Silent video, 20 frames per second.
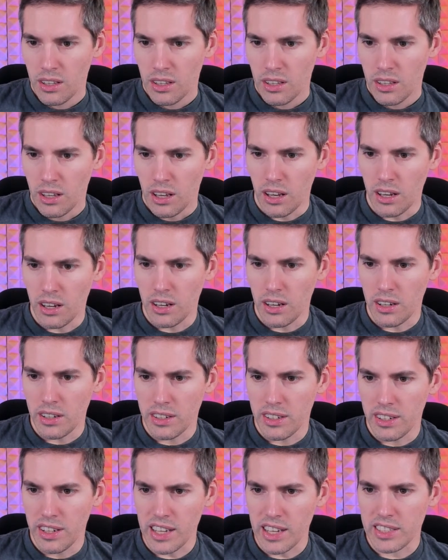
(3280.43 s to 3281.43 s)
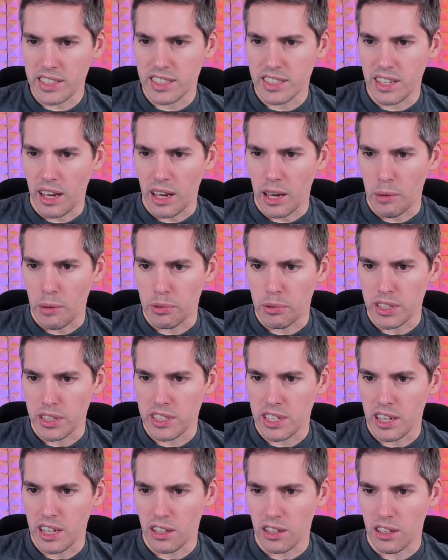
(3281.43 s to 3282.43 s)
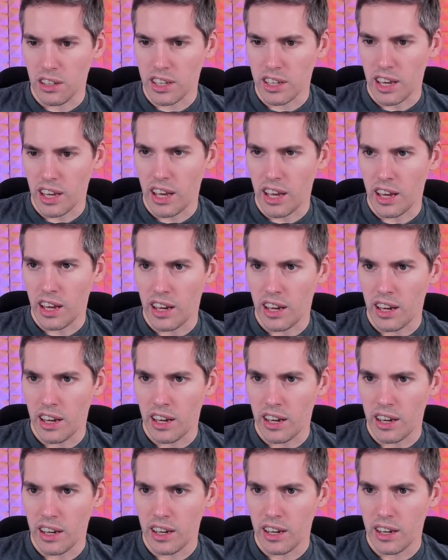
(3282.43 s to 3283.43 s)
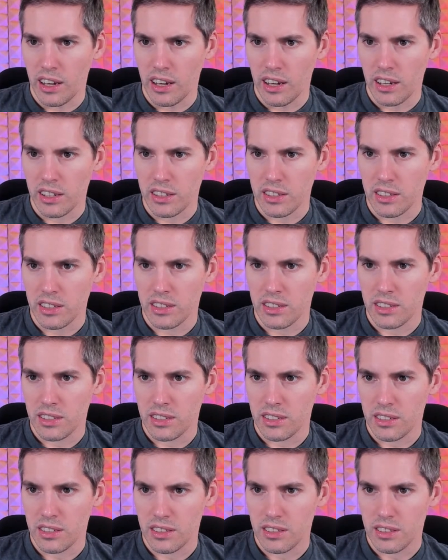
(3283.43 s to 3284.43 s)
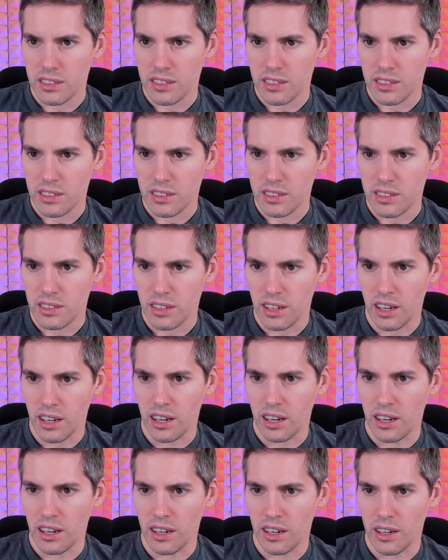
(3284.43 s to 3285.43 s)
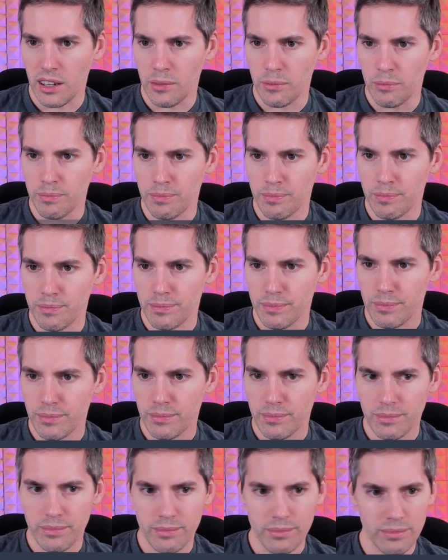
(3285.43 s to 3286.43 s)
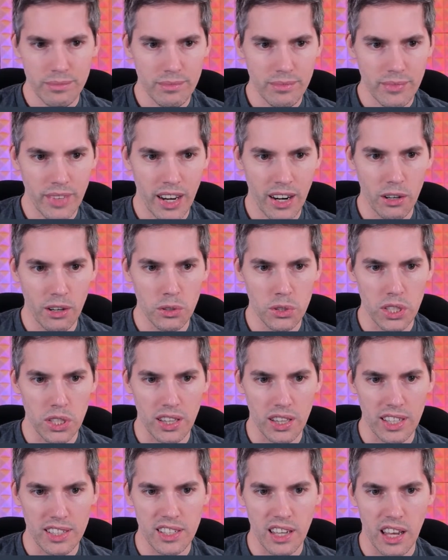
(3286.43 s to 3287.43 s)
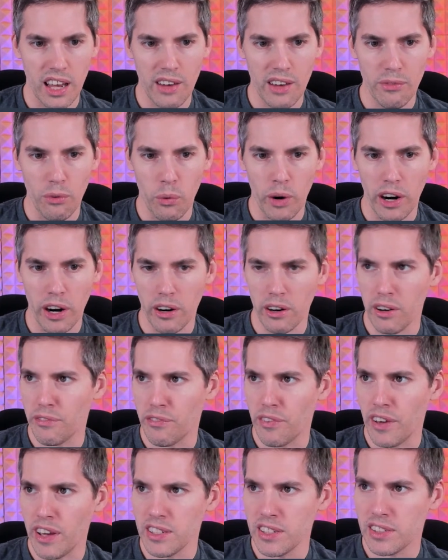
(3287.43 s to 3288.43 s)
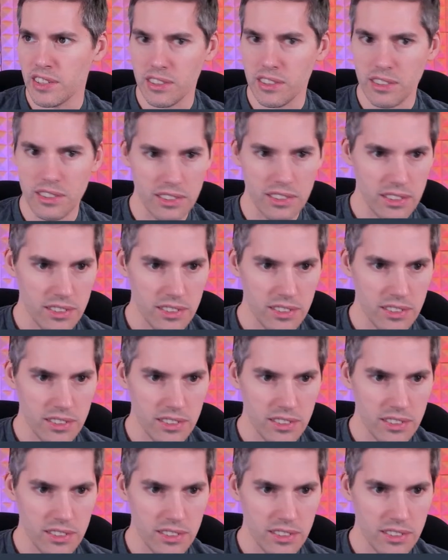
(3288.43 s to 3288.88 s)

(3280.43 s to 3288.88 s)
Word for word: Uh, next up, let's take a look at um, Arrow's Lazav, Wearer of Faces.